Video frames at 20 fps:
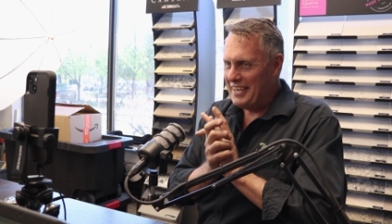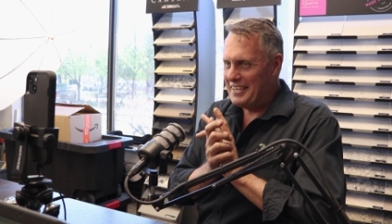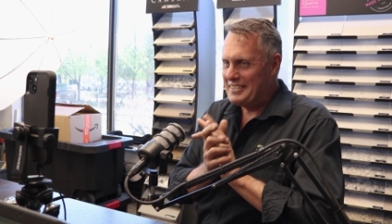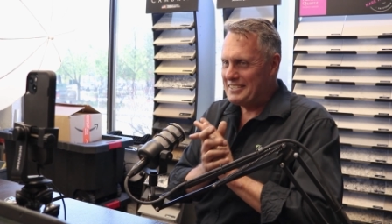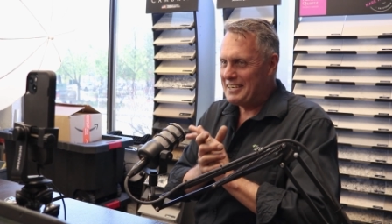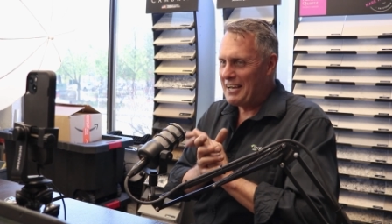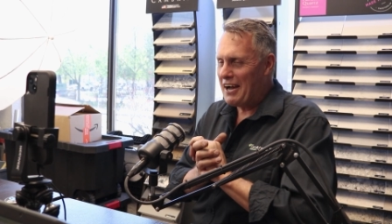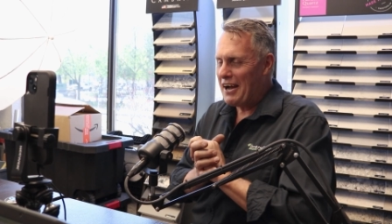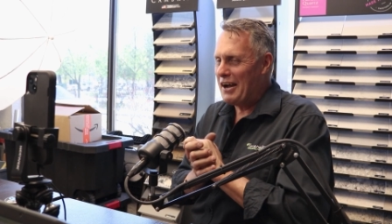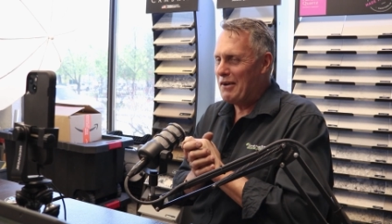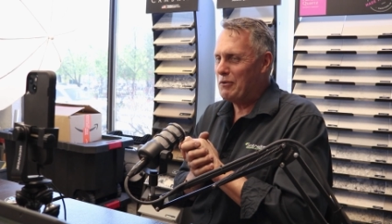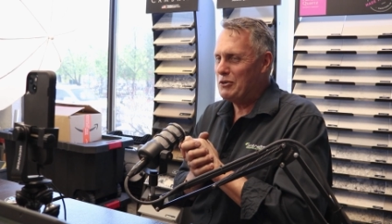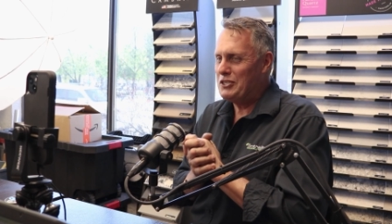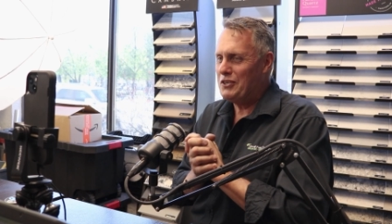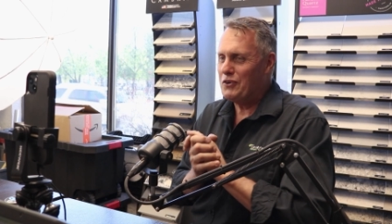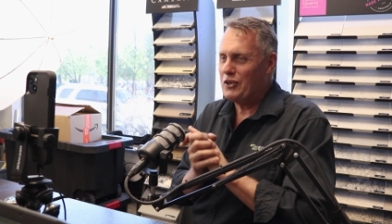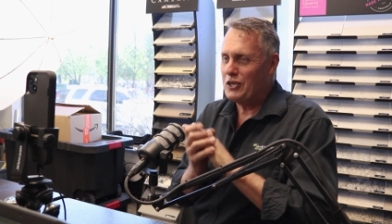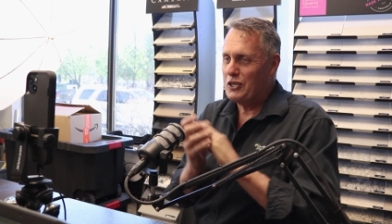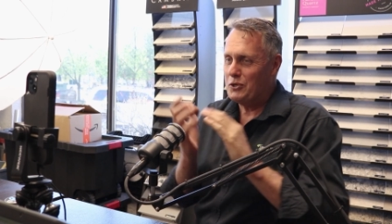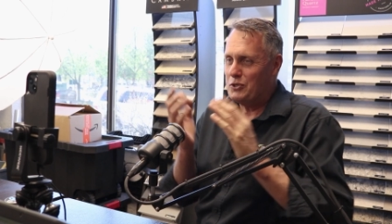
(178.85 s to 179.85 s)
Is uh, what
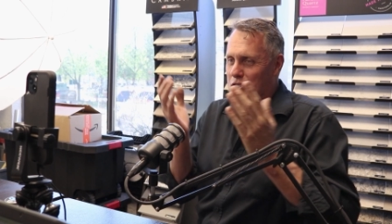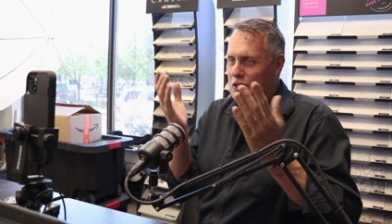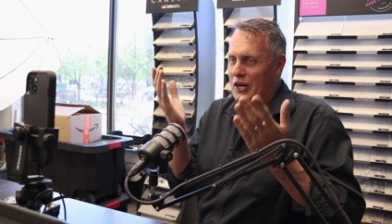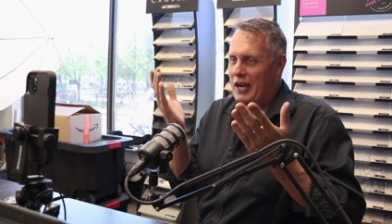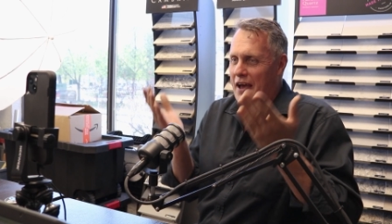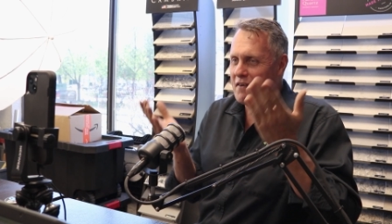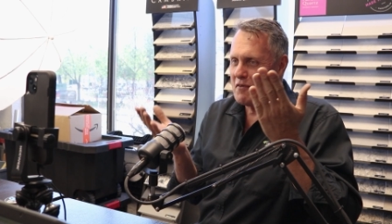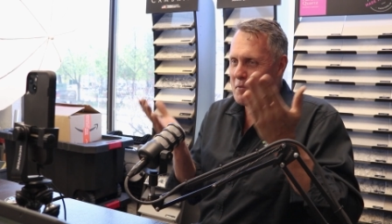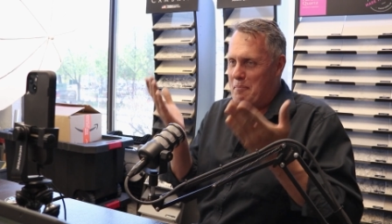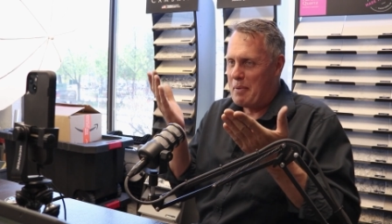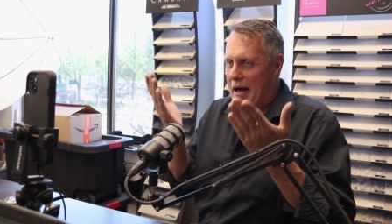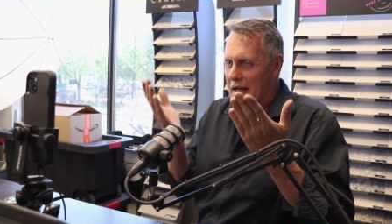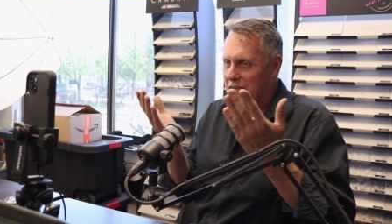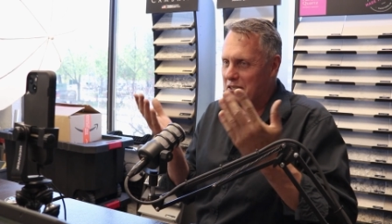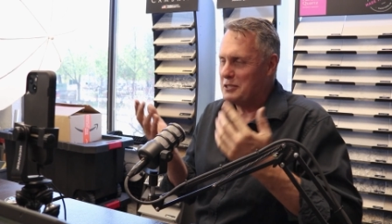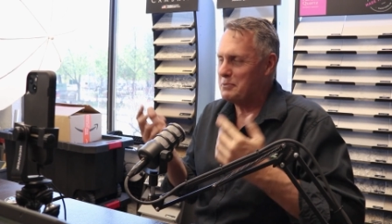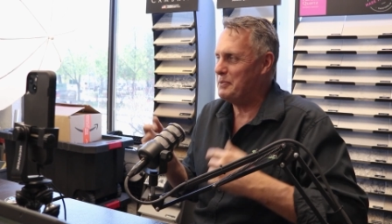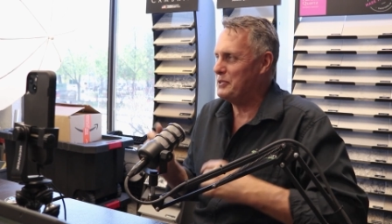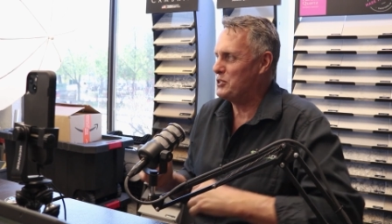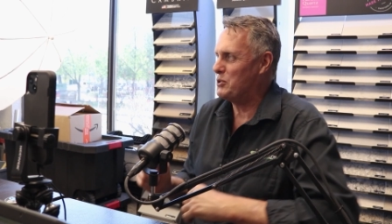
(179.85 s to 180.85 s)
you've got to do is you've got to have a
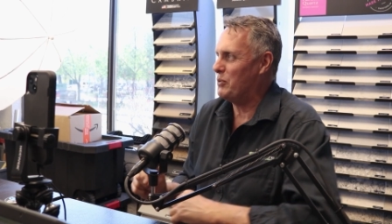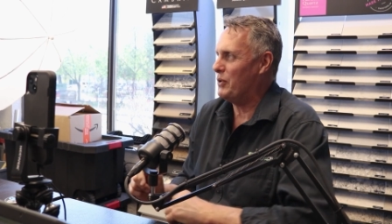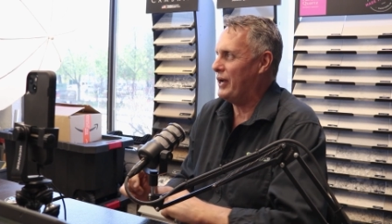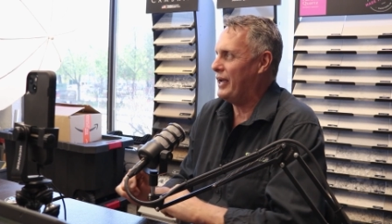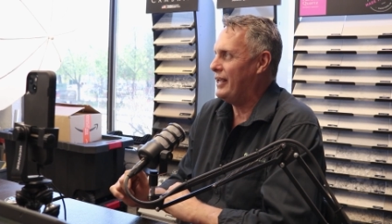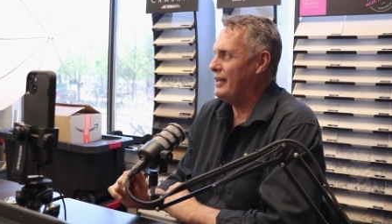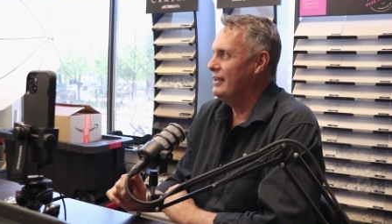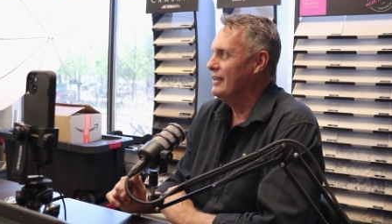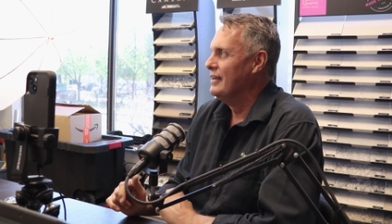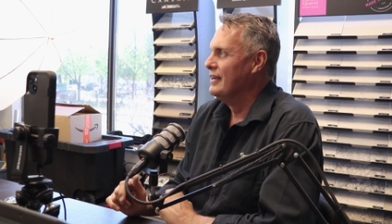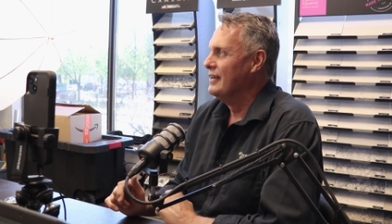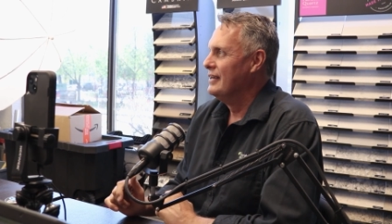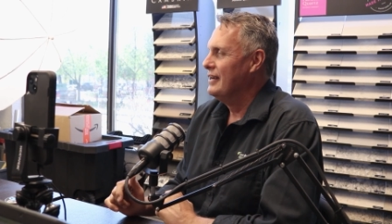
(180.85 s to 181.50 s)
balance between.